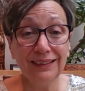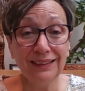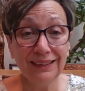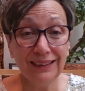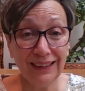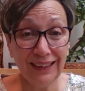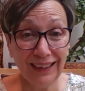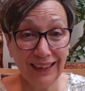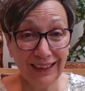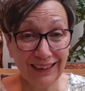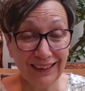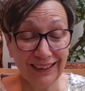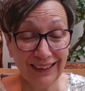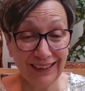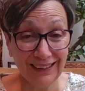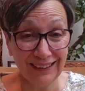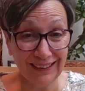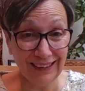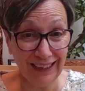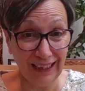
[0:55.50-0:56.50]
day in
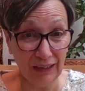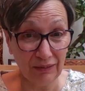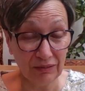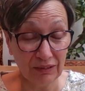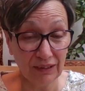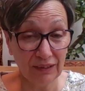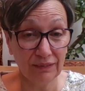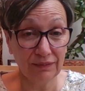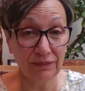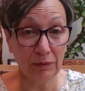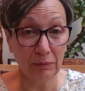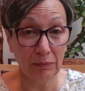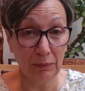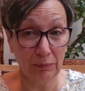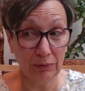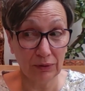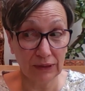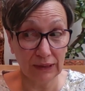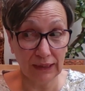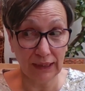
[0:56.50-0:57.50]
and day out for my
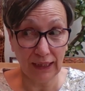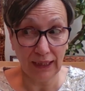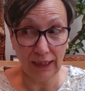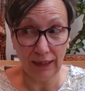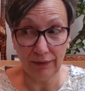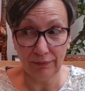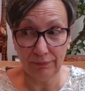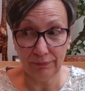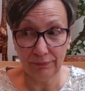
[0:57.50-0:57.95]
body care.